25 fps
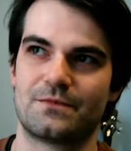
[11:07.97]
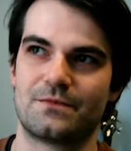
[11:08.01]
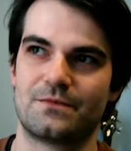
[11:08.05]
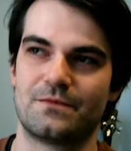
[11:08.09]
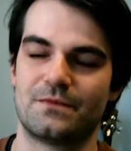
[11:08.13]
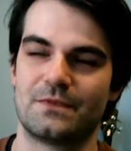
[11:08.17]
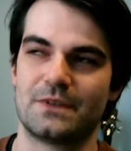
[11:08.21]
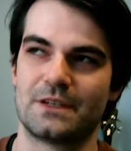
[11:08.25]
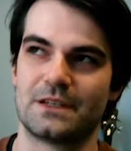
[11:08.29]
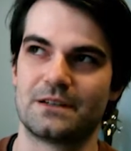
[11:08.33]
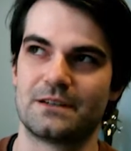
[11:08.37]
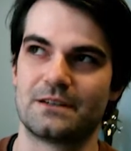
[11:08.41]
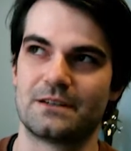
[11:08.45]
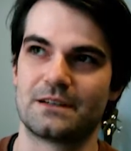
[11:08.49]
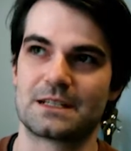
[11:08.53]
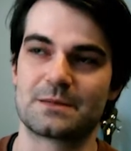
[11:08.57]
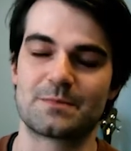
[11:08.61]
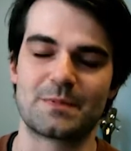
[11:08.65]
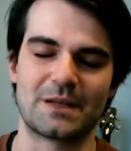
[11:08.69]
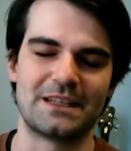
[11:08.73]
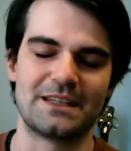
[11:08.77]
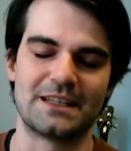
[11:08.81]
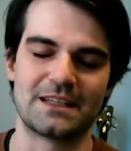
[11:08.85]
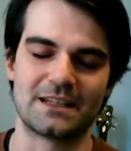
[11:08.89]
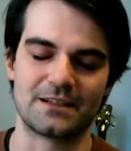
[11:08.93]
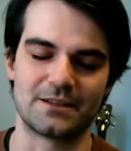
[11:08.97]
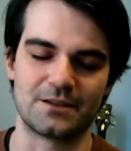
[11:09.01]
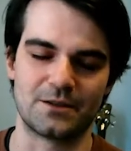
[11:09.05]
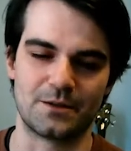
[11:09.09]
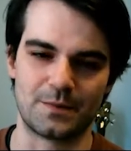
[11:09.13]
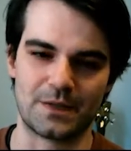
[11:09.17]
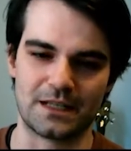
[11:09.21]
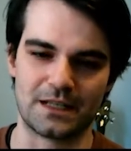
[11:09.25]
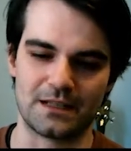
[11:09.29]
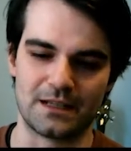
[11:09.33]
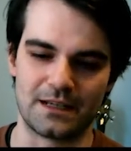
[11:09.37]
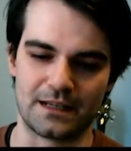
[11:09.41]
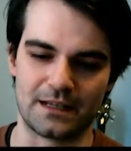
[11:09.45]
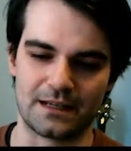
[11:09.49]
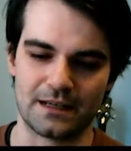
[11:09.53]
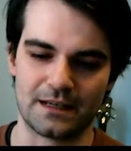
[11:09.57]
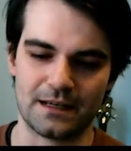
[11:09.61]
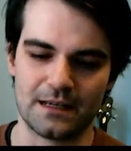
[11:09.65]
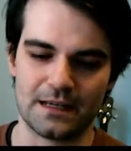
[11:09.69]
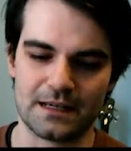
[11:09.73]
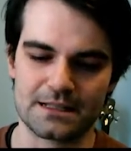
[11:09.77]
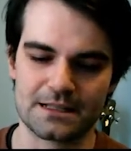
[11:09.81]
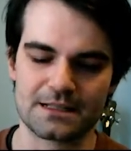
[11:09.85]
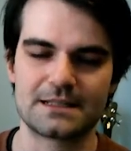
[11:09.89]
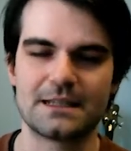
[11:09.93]
explain that a little bit, like
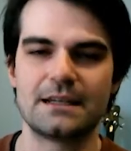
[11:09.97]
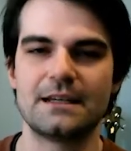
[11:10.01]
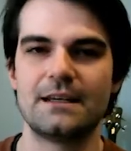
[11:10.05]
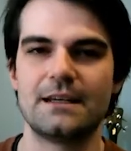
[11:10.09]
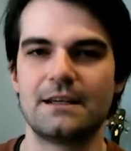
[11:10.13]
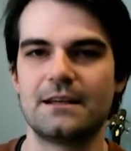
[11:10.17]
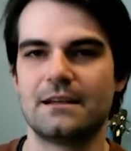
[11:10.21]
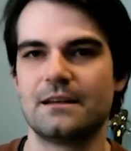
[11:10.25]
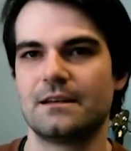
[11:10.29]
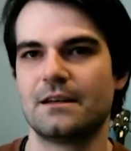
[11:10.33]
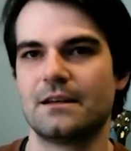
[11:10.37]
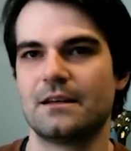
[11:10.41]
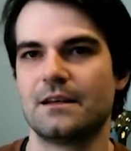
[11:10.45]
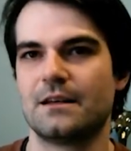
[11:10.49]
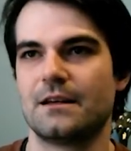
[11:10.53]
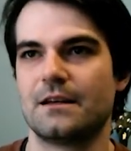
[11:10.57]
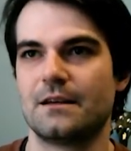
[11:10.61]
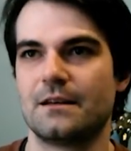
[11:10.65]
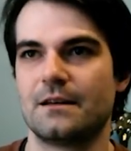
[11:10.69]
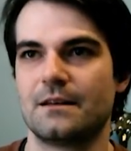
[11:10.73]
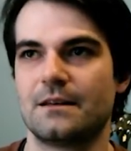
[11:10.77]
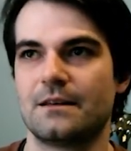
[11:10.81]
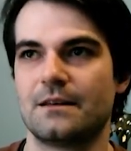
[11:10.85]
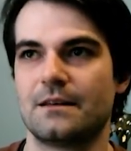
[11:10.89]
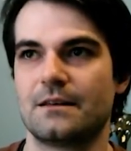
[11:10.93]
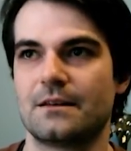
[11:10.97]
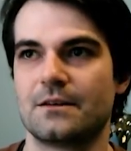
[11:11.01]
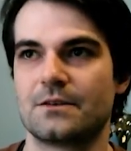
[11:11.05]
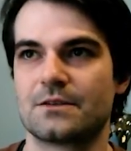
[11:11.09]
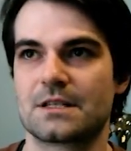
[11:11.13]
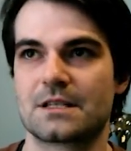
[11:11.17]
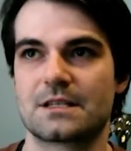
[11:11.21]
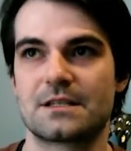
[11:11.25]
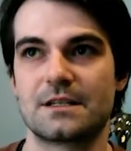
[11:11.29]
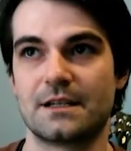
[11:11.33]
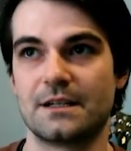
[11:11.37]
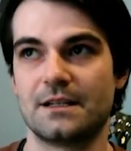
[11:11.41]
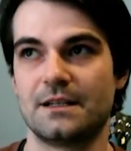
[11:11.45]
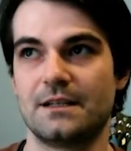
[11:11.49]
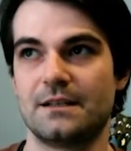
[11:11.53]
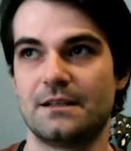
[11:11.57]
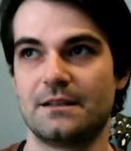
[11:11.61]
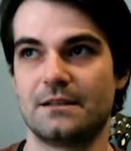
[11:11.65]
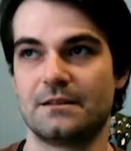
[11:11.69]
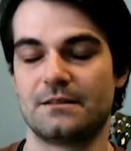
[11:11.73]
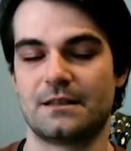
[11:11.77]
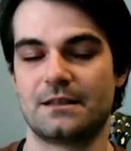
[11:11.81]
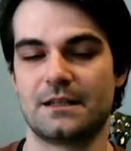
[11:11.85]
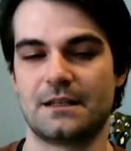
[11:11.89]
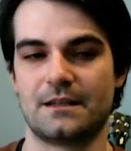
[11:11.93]
say there's a study
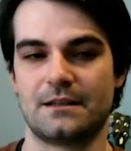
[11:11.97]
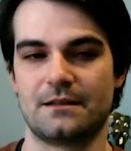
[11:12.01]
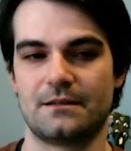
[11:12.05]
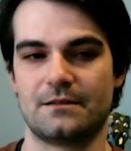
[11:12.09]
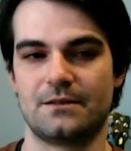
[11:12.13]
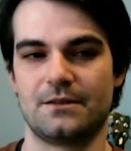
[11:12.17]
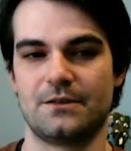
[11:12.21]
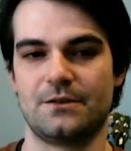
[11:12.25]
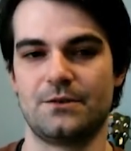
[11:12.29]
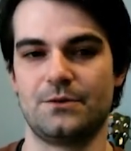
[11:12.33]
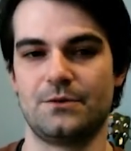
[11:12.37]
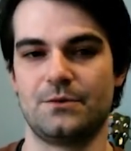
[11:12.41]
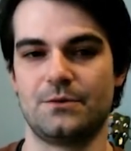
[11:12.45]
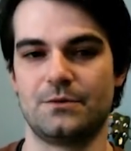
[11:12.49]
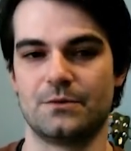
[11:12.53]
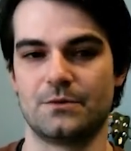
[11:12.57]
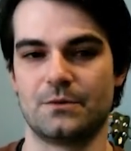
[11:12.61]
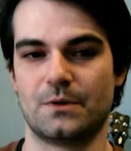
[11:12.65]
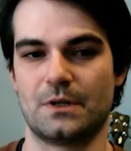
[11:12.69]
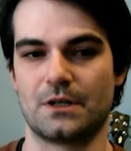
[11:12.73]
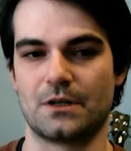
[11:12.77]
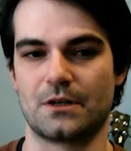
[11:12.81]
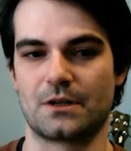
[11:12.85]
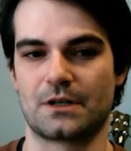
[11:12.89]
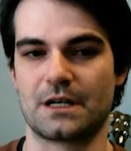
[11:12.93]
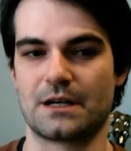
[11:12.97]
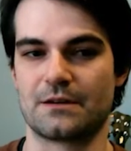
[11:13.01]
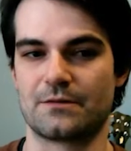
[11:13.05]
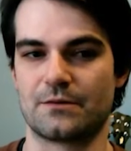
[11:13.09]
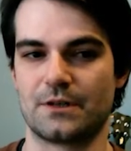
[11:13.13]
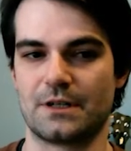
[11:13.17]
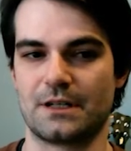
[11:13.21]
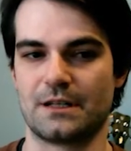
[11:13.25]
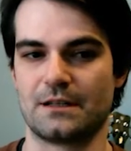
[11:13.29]
that you are covering,